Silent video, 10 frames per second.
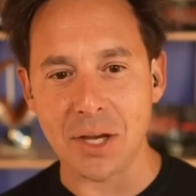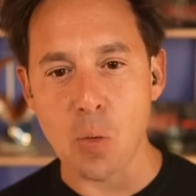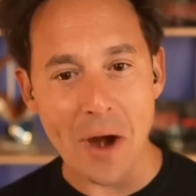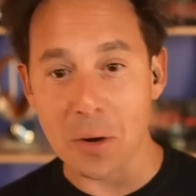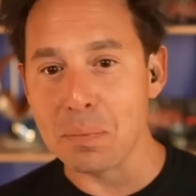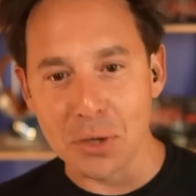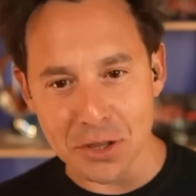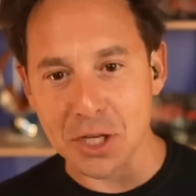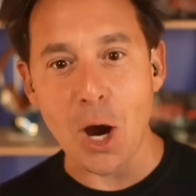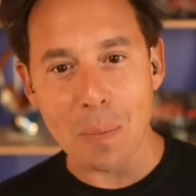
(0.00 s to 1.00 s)
where to put
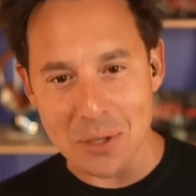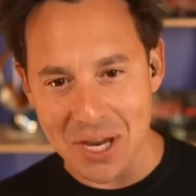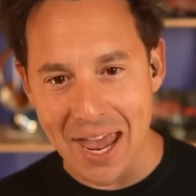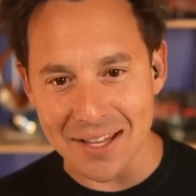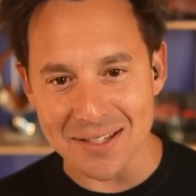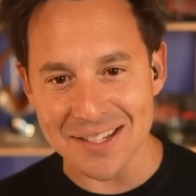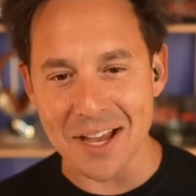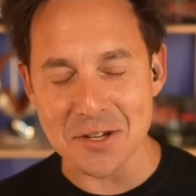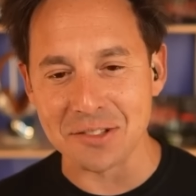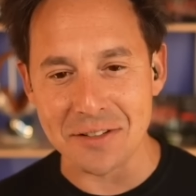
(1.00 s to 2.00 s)
the garbage cans
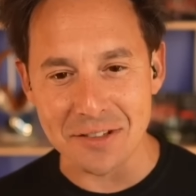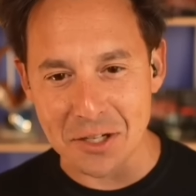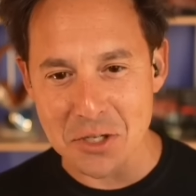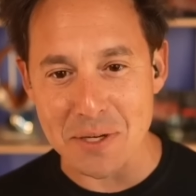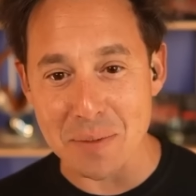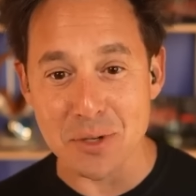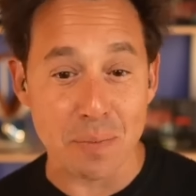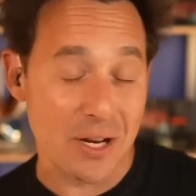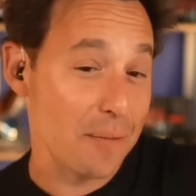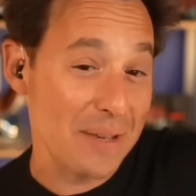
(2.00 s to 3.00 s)
as you're leaving the lunchroom, as opposed to
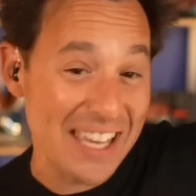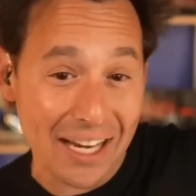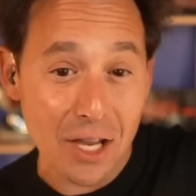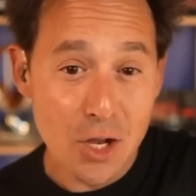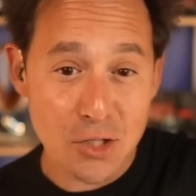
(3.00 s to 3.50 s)
put it in the beginning.